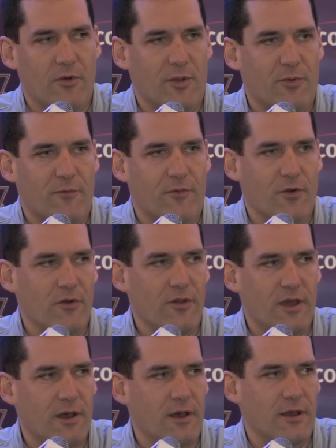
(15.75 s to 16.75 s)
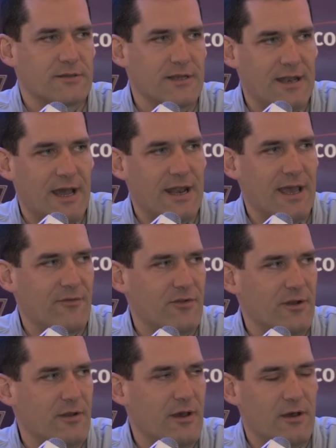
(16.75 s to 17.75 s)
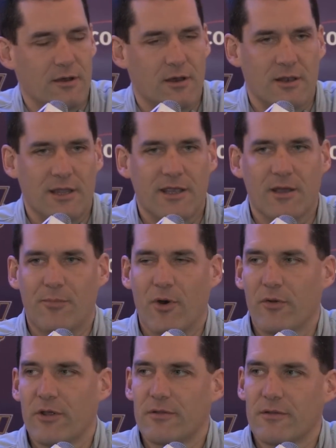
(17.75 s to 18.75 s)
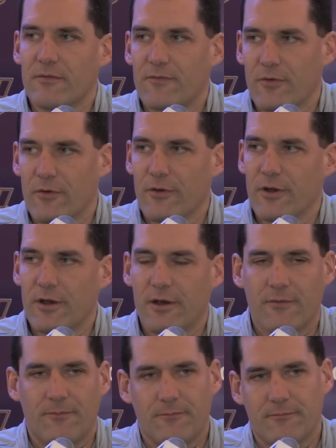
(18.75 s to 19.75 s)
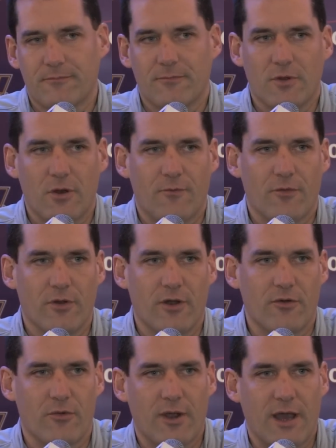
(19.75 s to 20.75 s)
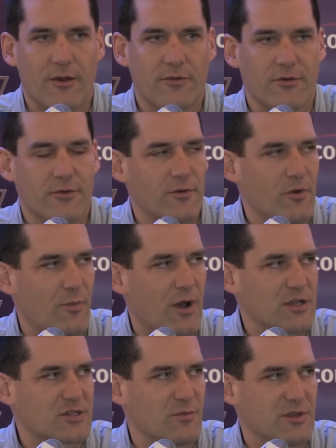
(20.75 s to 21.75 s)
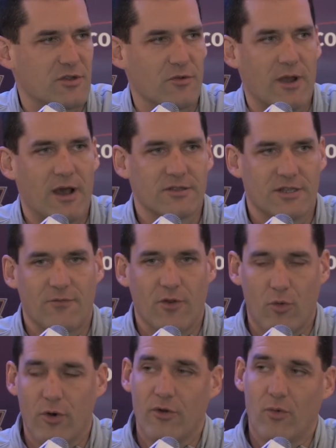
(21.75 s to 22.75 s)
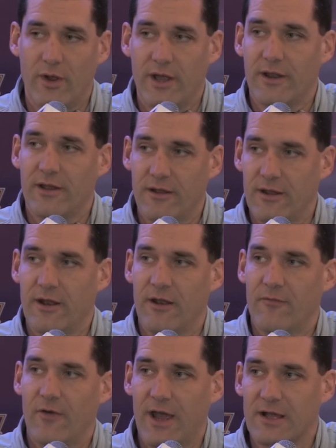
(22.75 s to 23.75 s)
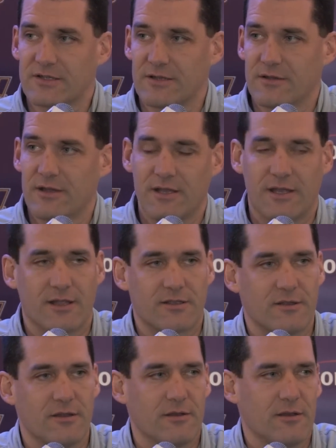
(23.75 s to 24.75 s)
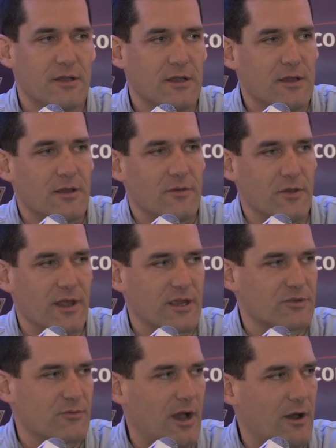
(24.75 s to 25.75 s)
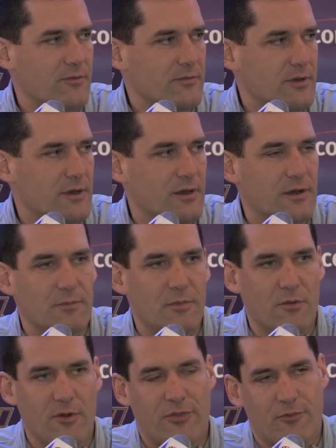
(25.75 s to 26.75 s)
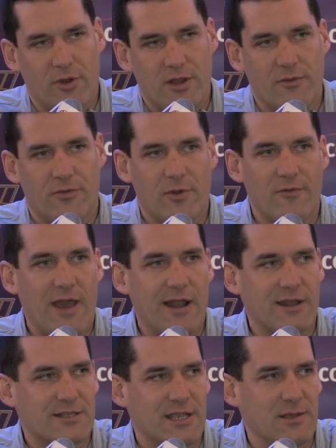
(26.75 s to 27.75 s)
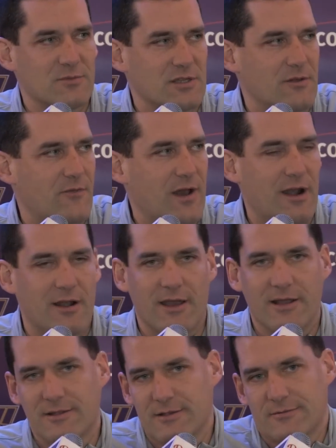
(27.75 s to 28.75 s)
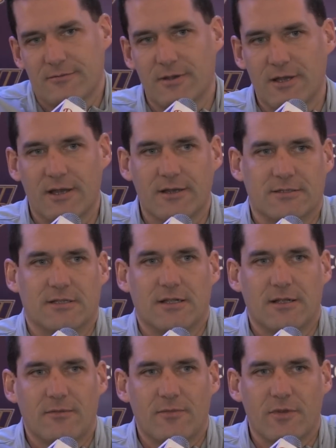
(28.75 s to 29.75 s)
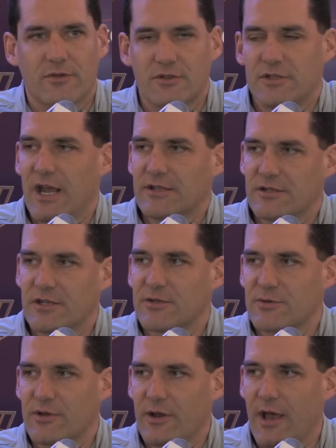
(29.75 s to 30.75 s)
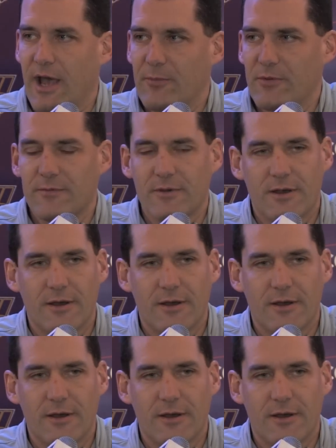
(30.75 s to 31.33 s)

would have preferred to not have a league opponent for another round or possibly two rounds if we were to win and advance and get to the next round. But with three Valley teams in the final eight, there's a chance that this was going to happen.